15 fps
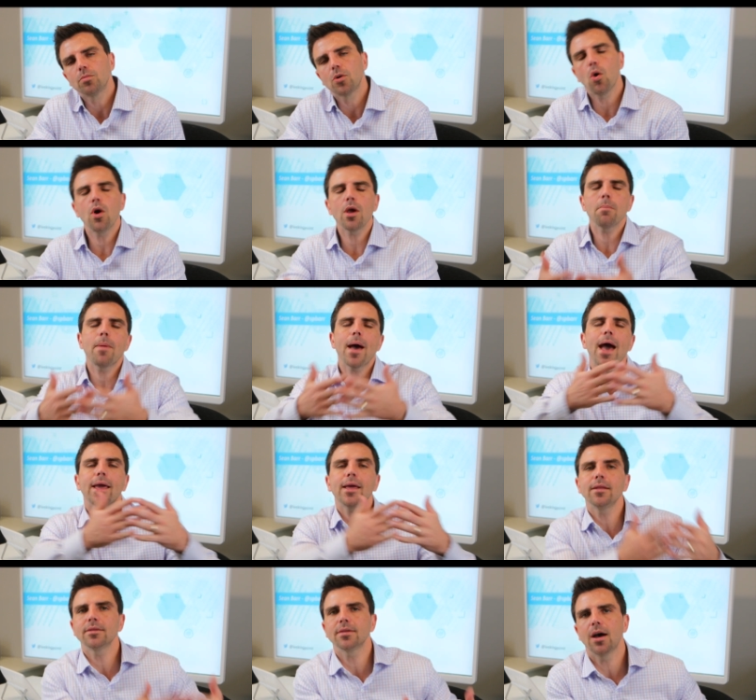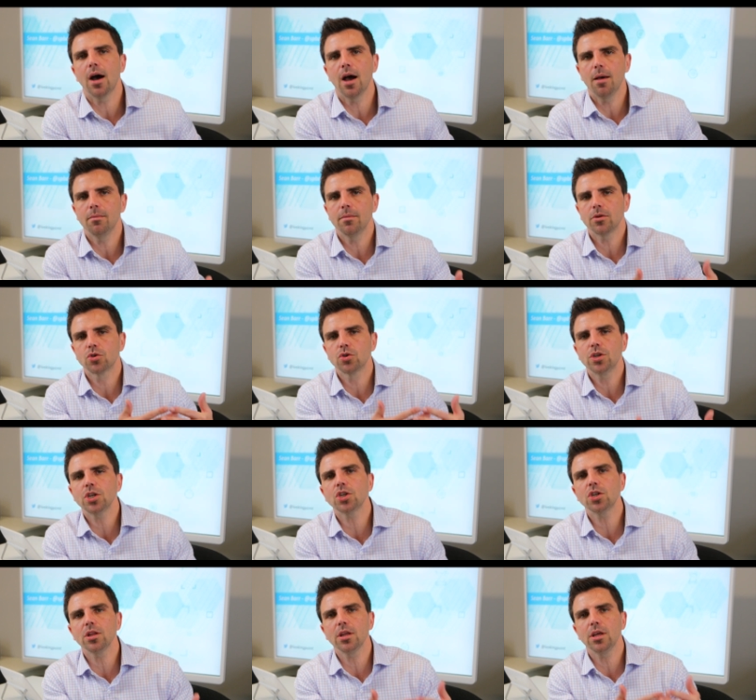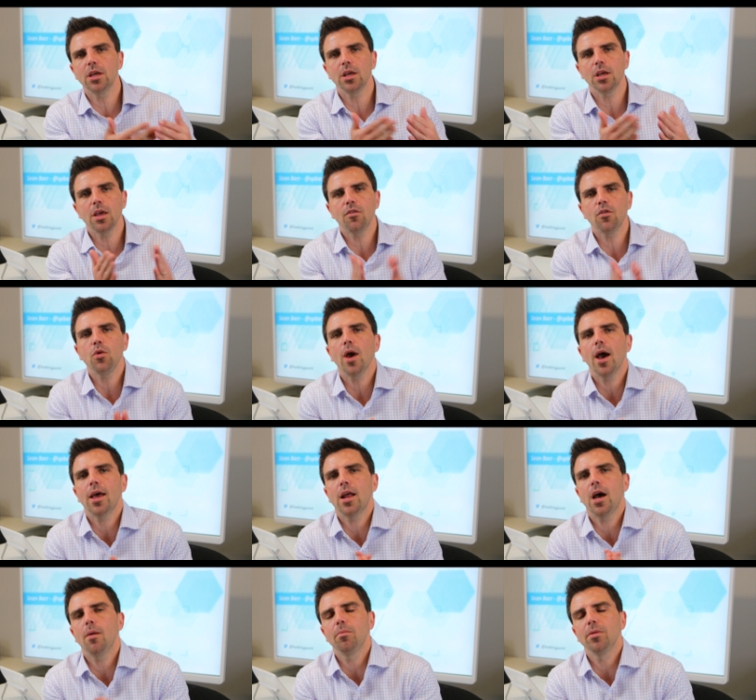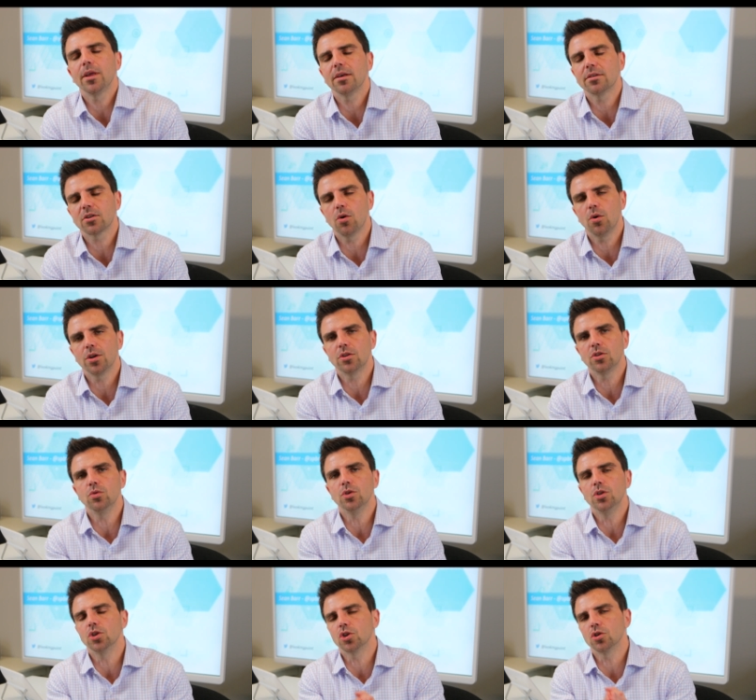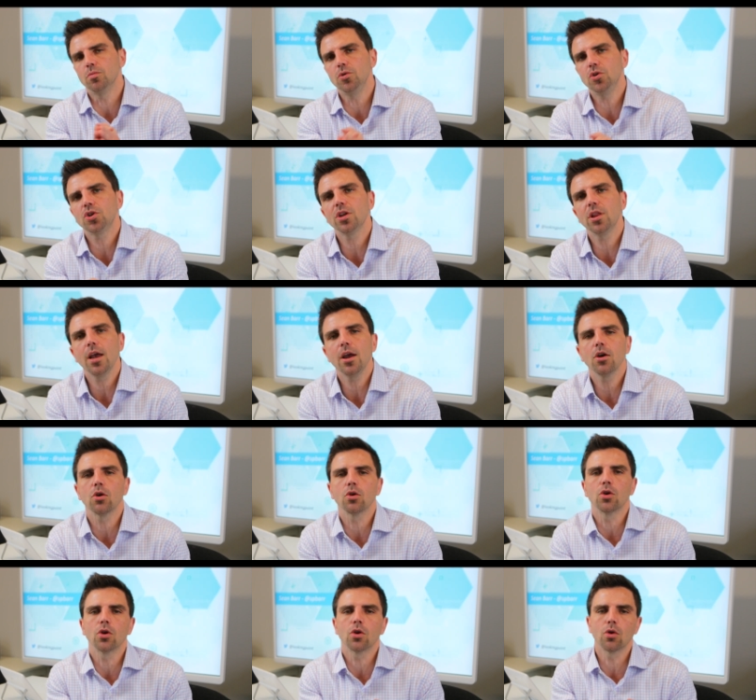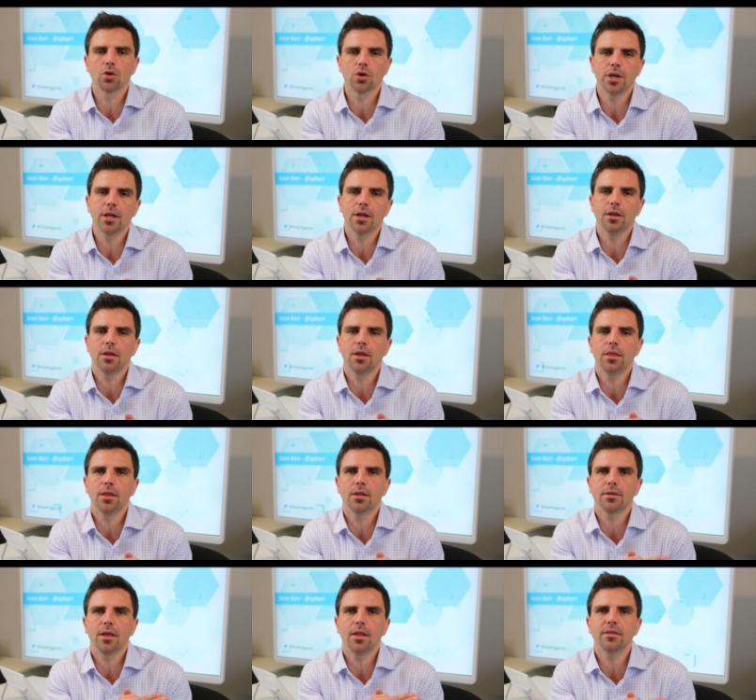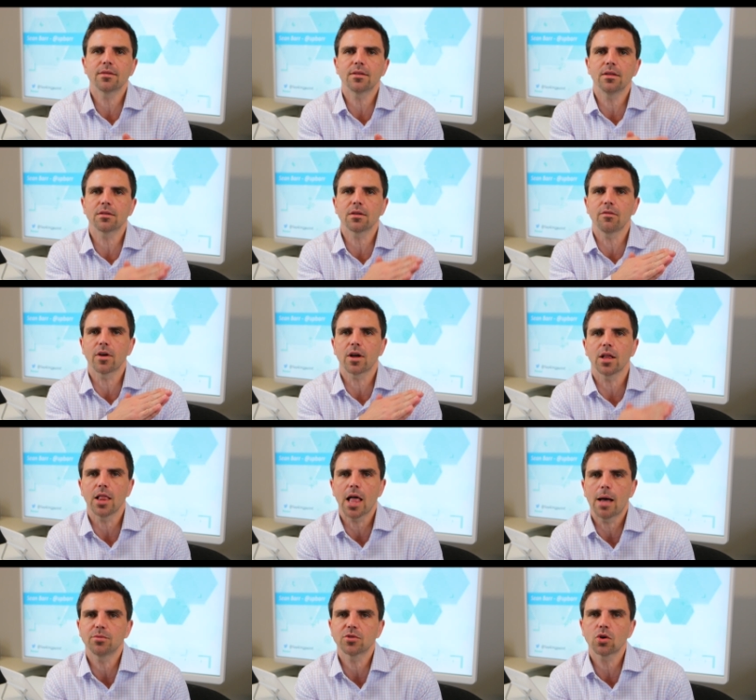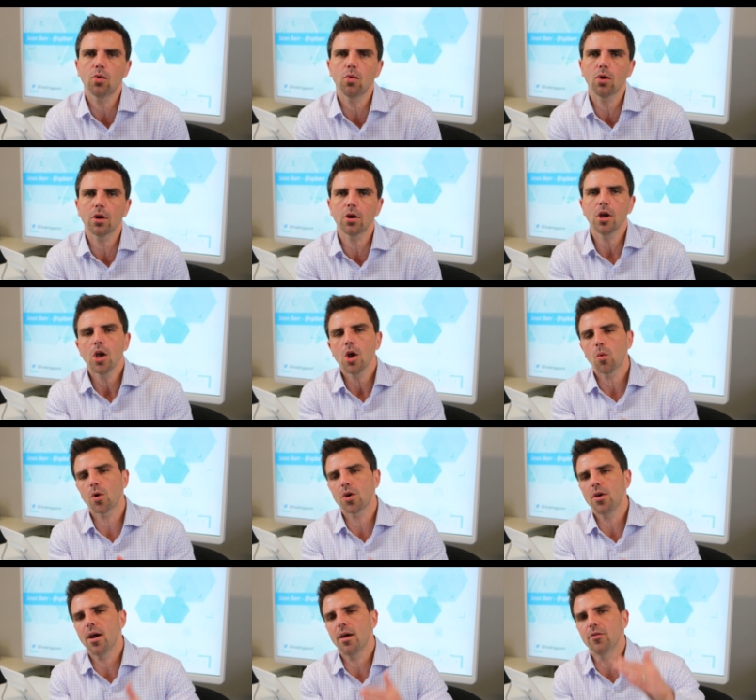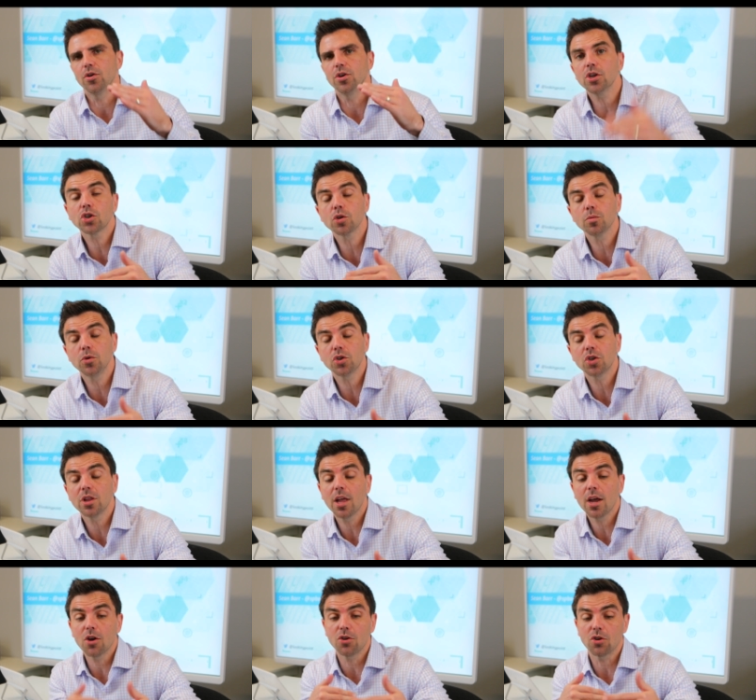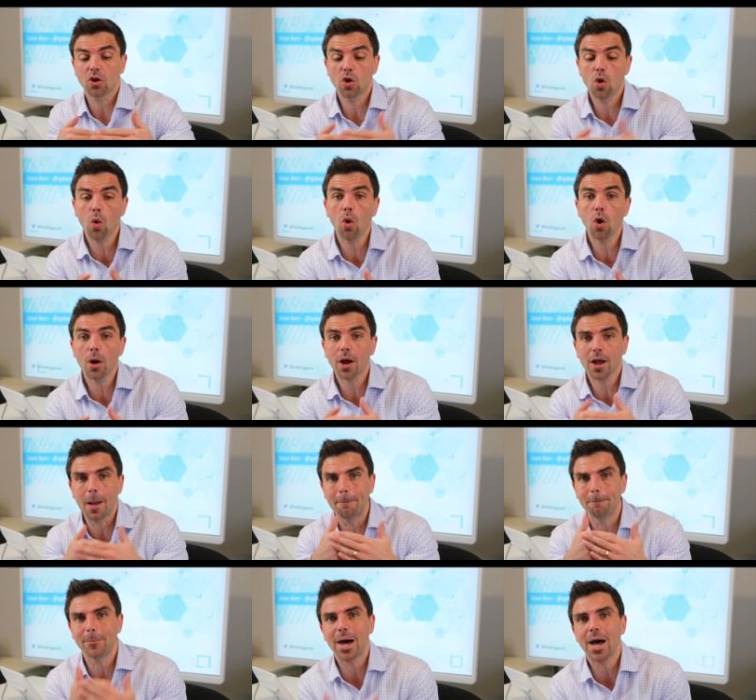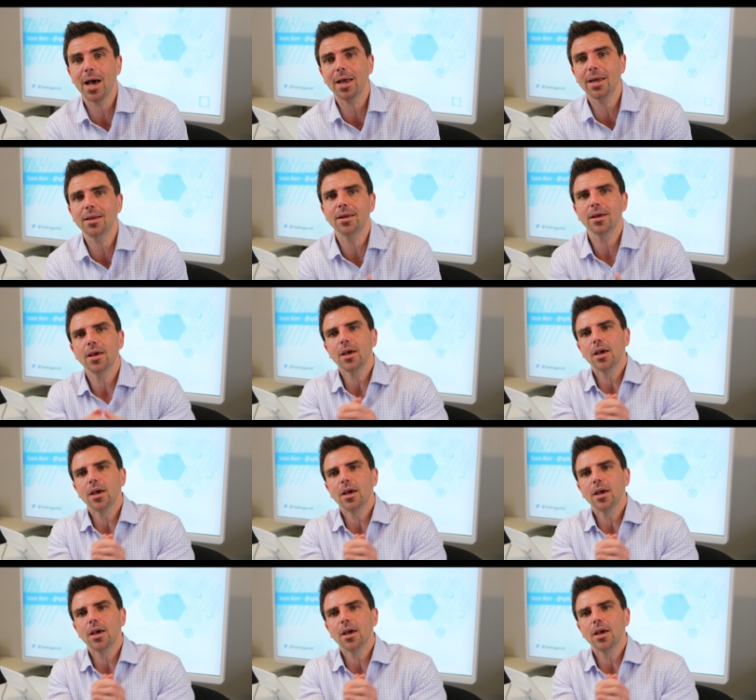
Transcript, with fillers: going back in time, traditionally, if you had uplinks going to a distribution layer or in this instance of a collapsed core, where you have your distribution layer and your core combined,